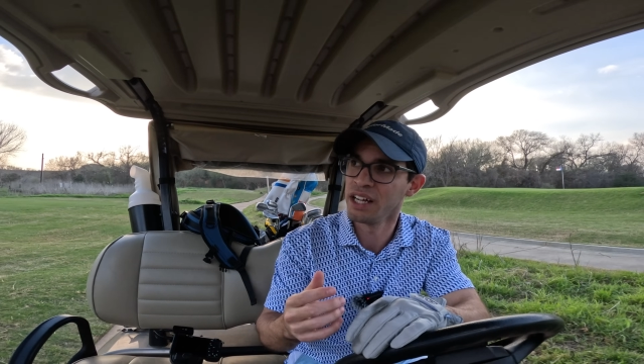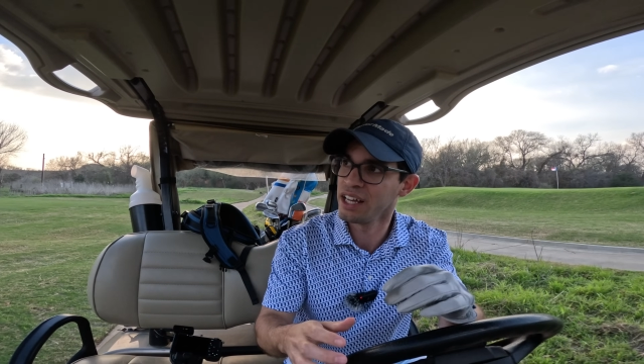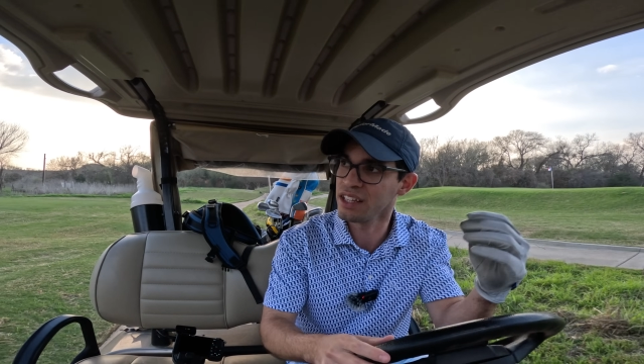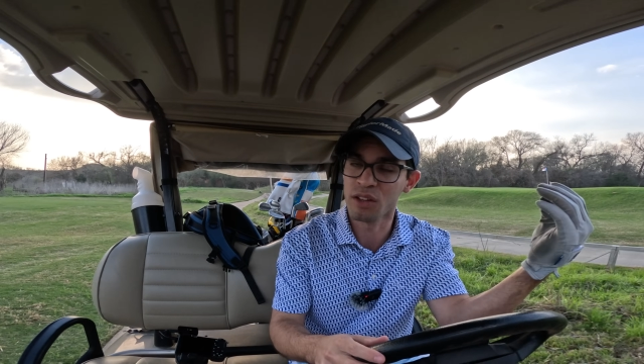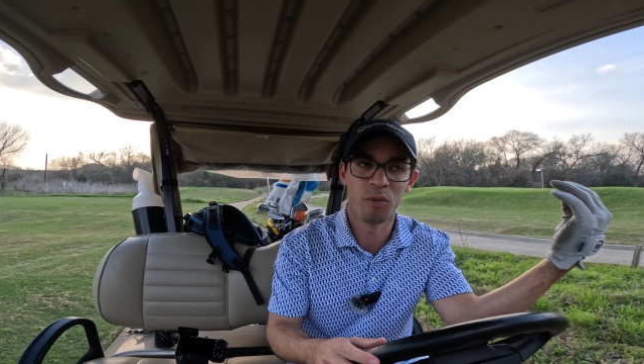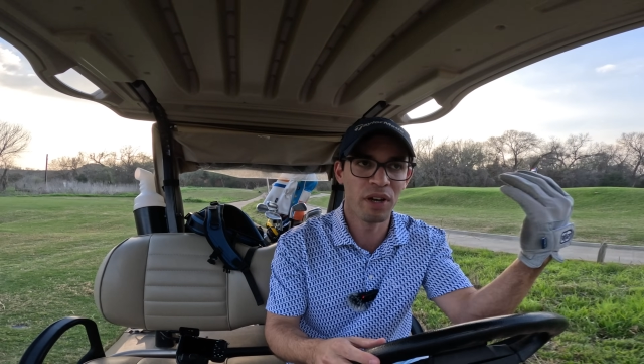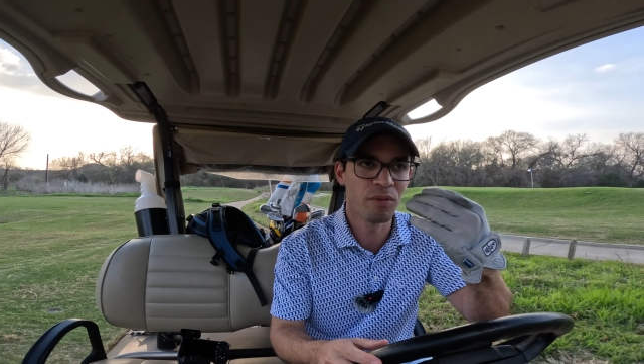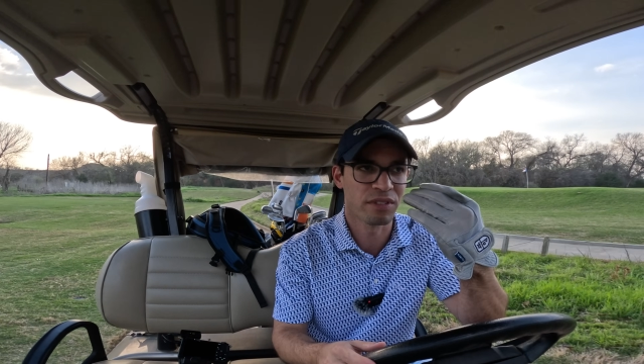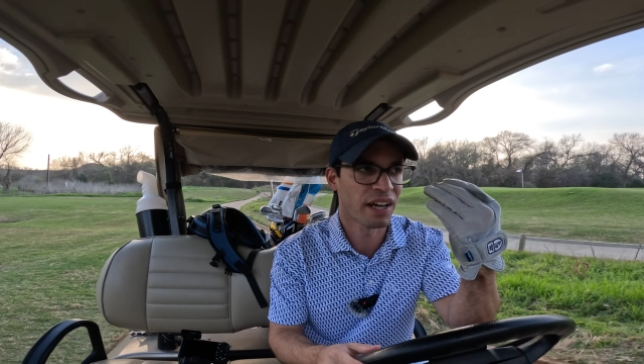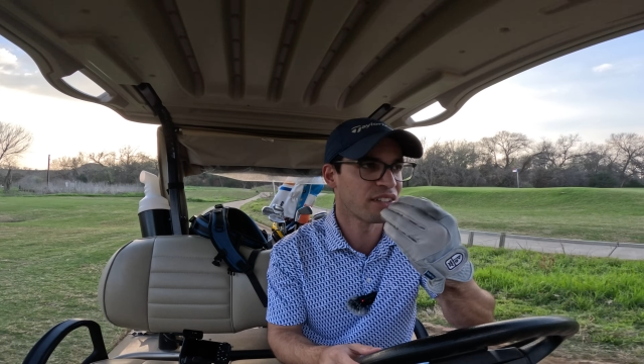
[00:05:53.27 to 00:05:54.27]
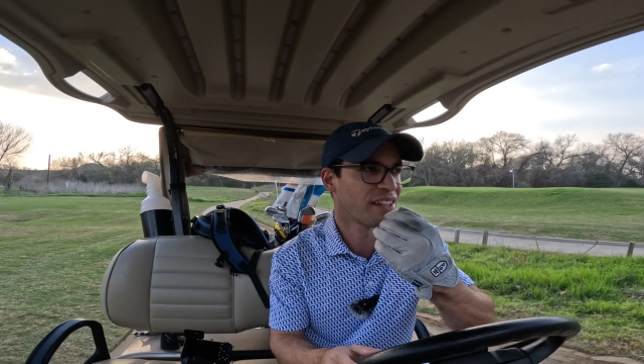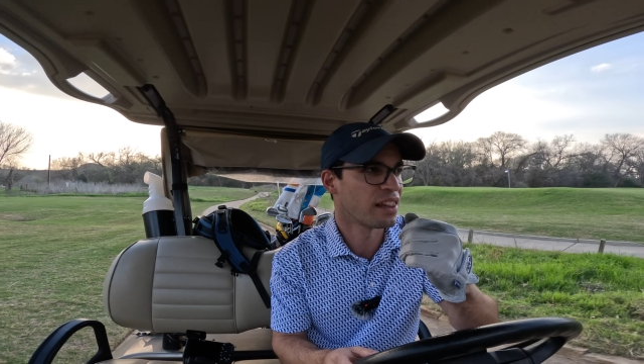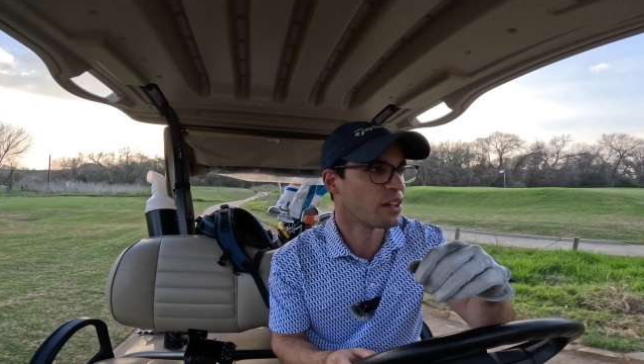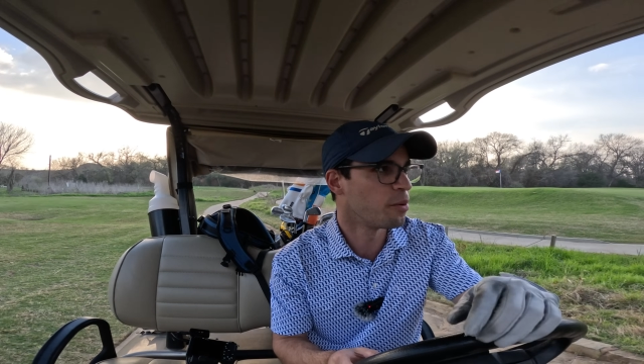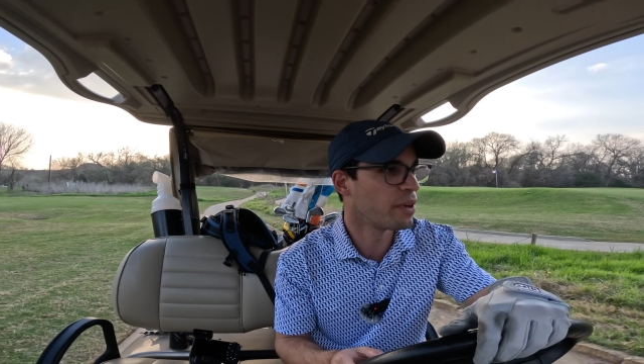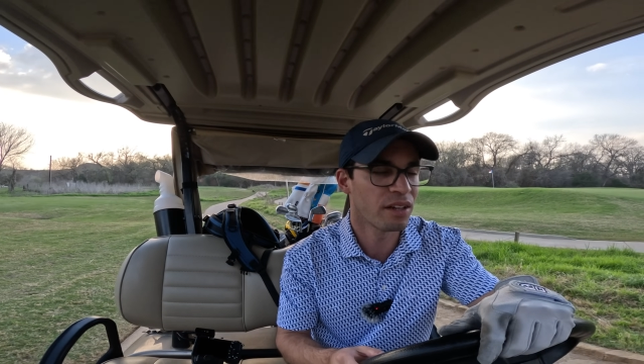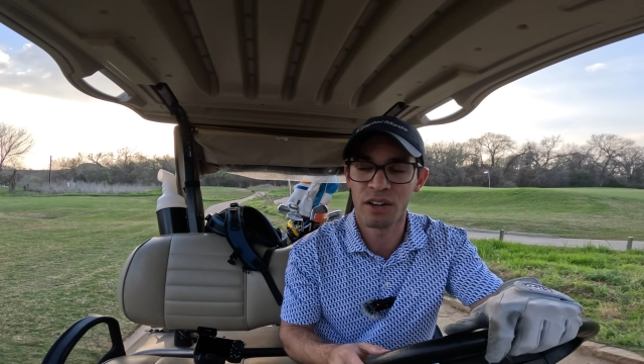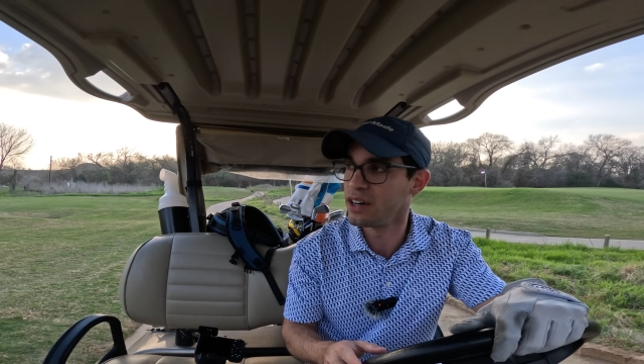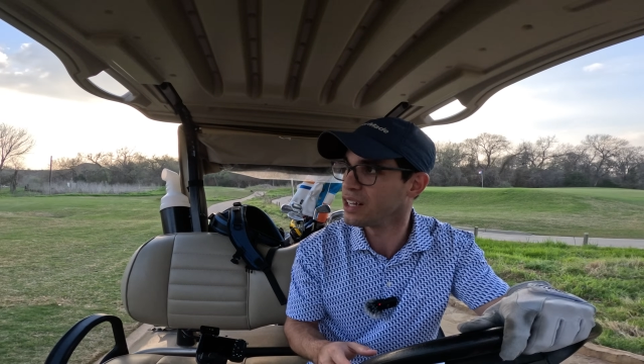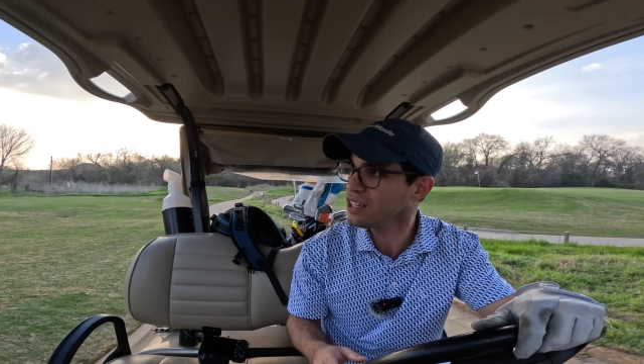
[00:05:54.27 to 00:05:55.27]
I think the wind was actually a little bit
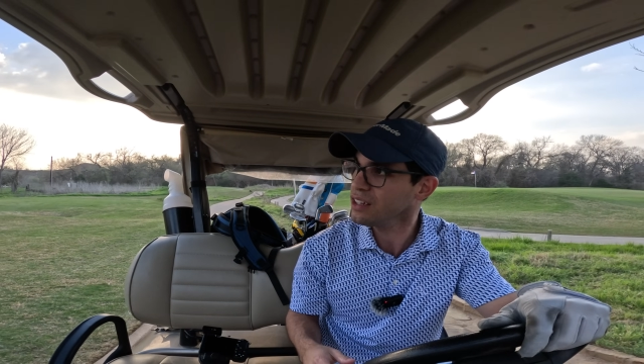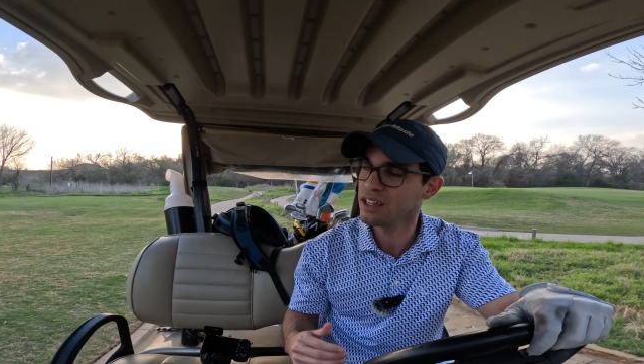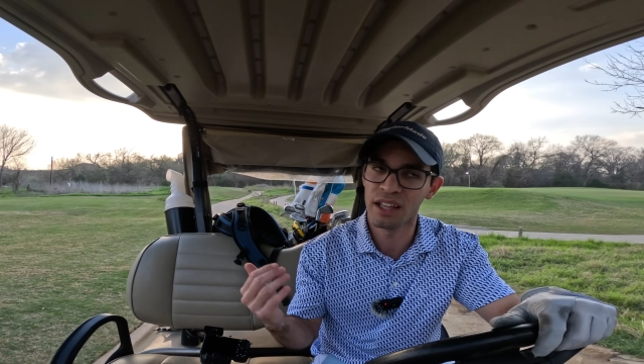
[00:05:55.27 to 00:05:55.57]
hurting,